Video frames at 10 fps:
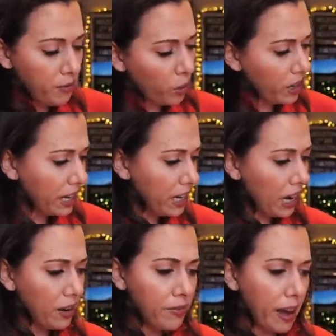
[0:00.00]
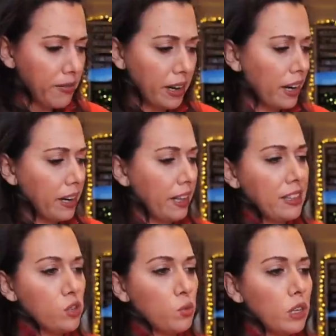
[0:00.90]
$4.99, $5.99. Like,
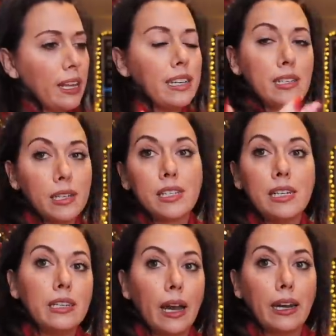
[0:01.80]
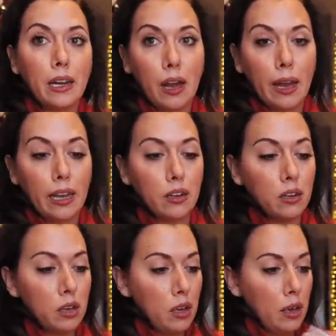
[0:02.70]
these weren't like
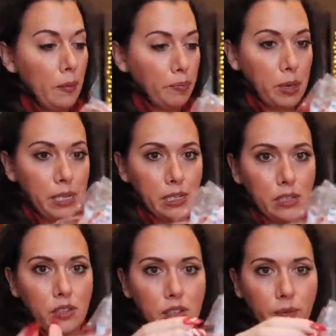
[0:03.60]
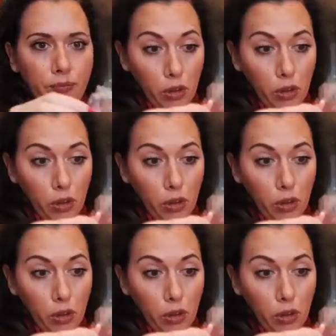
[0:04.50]
$16.99 pieces.